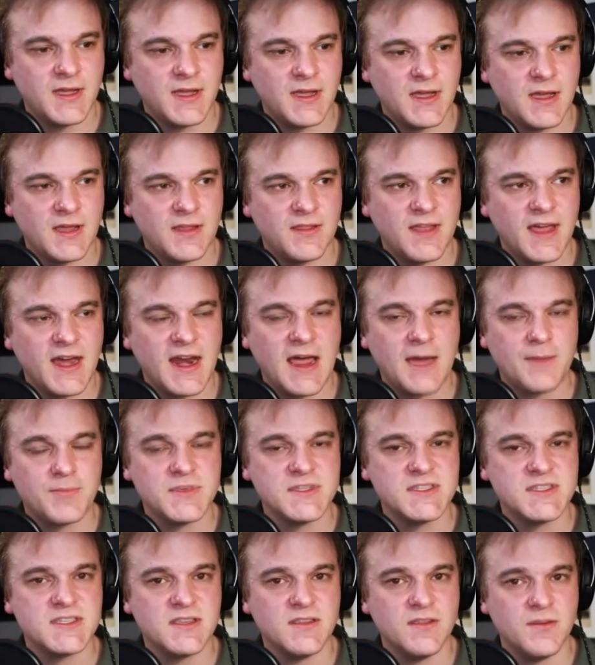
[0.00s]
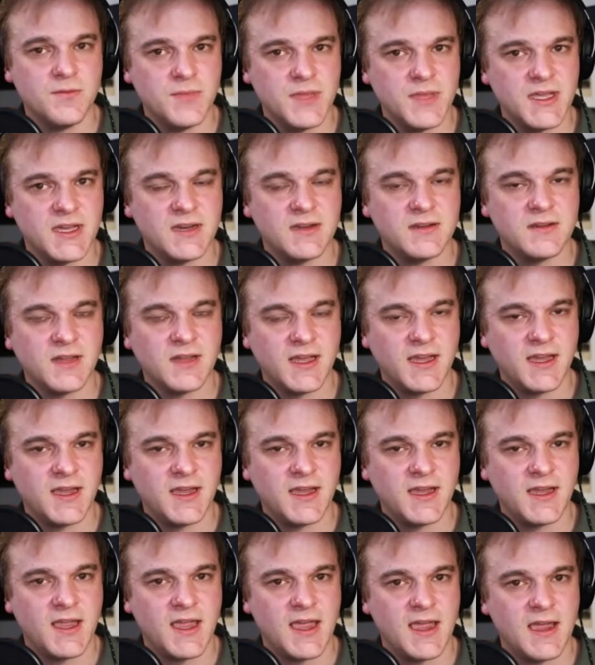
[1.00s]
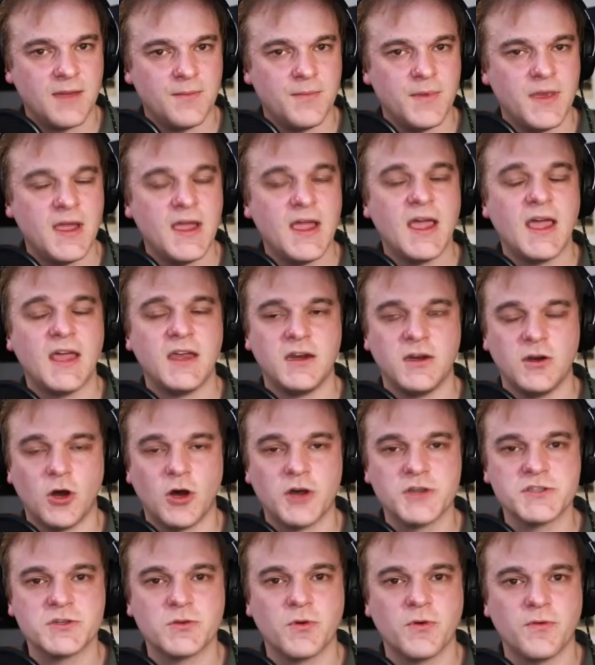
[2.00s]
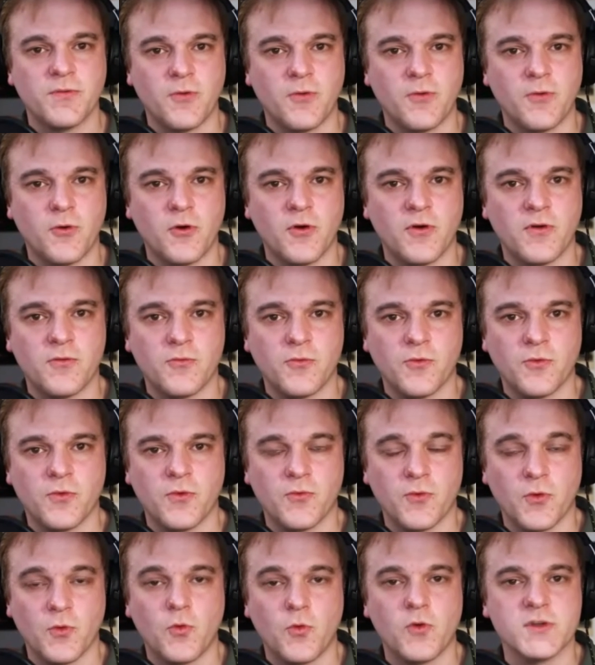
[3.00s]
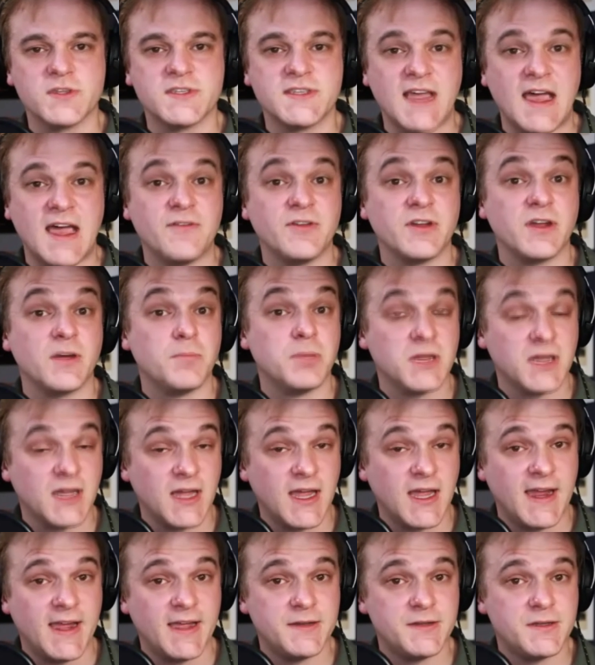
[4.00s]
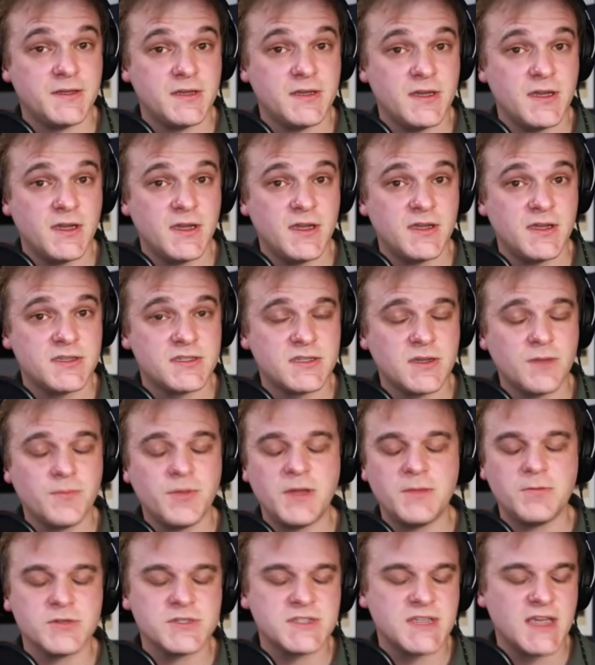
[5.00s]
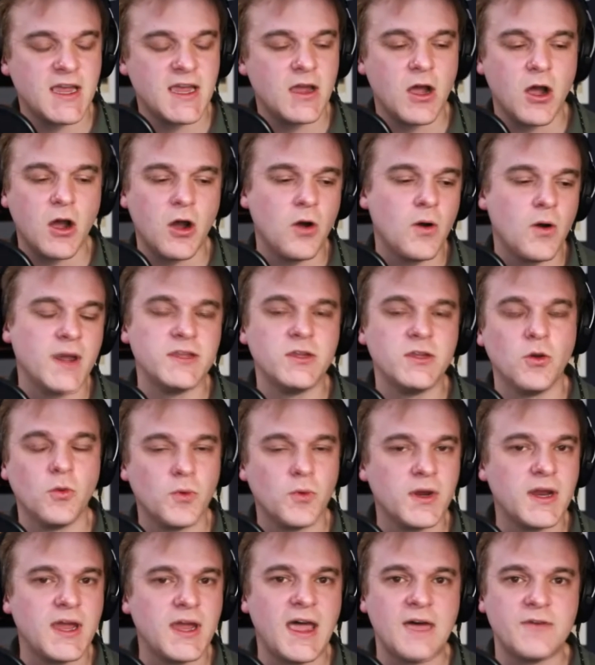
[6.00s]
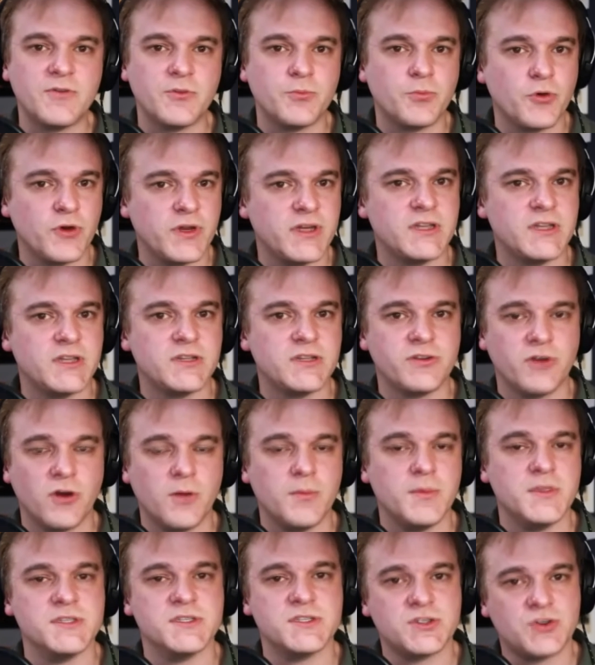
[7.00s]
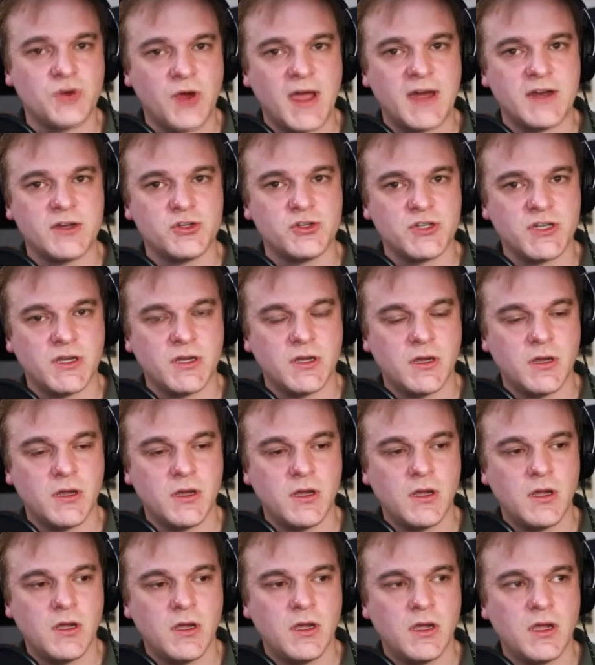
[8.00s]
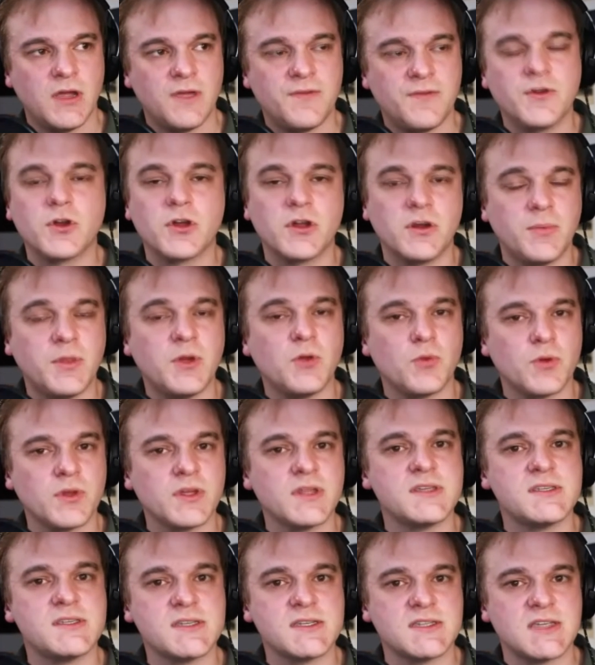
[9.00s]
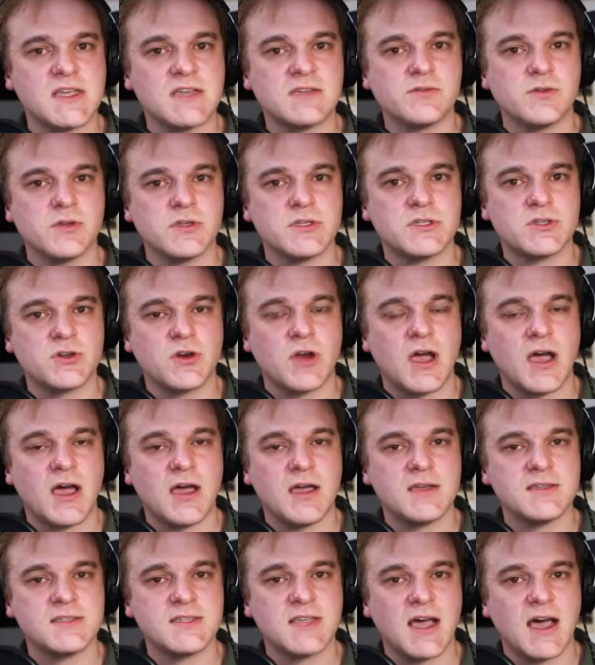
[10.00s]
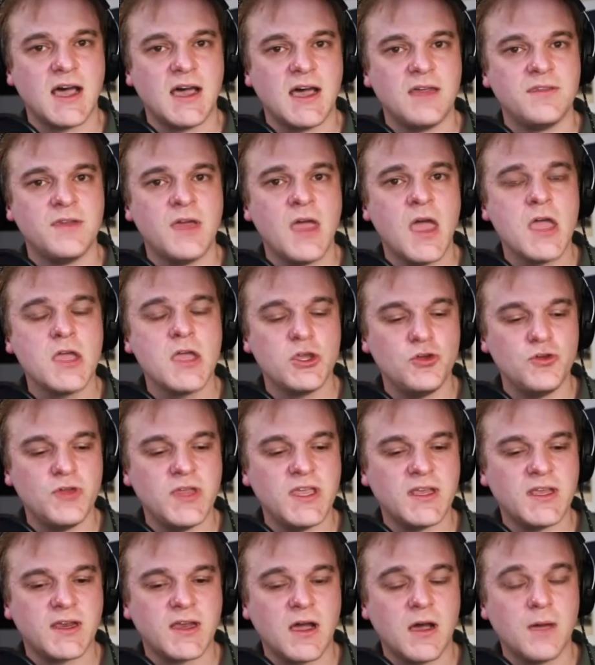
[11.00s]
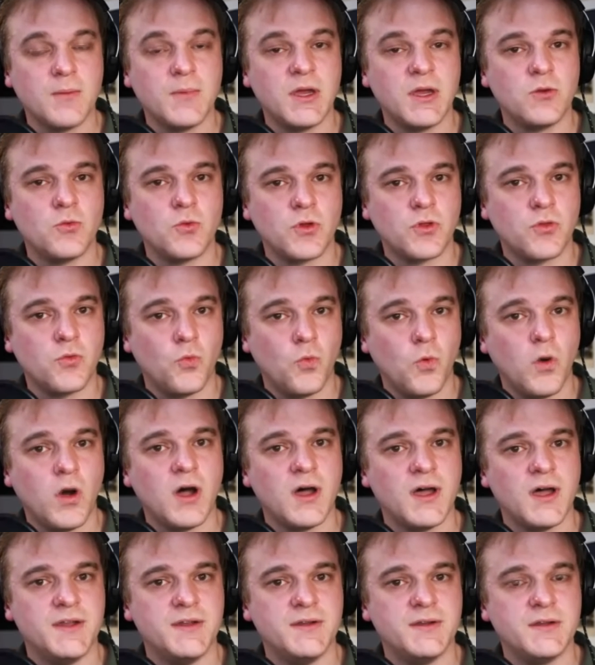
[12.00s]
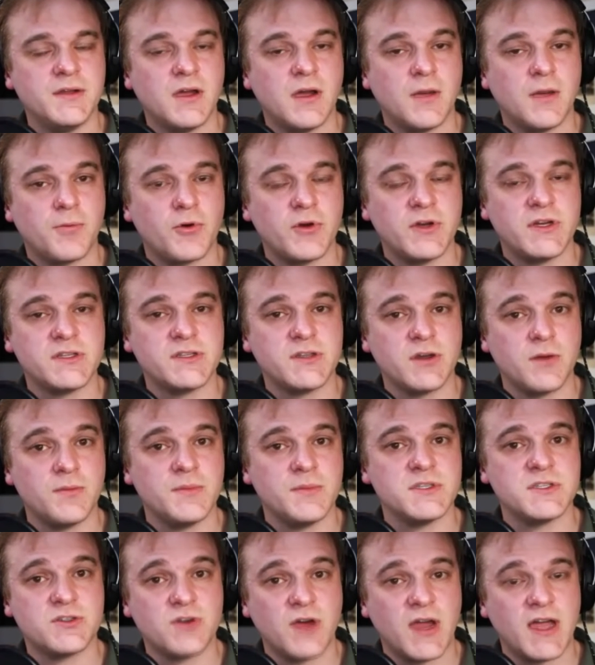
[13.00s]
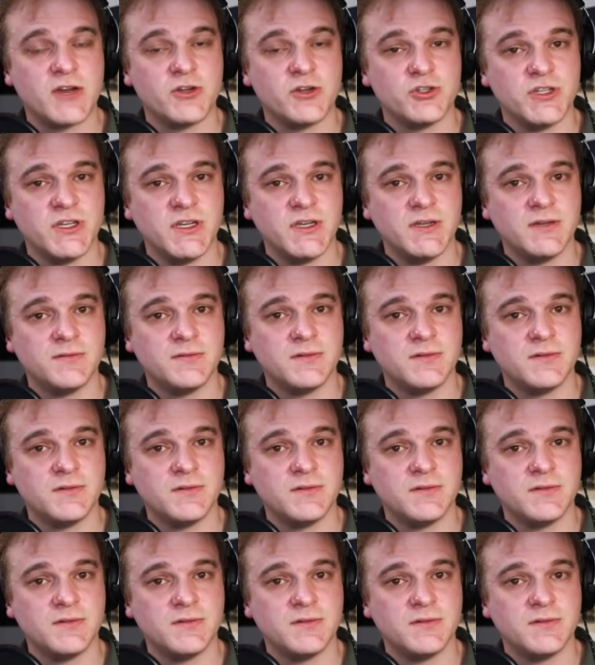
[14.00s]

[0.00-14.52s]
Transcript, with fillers: that happens in the mid and late game. And it also rewards having a plan. Some people say, oh, I don't want to have a predetermined strategy. If you're going to be really successful at stra- Scythe, you need to come in with one, a predetermined strategy,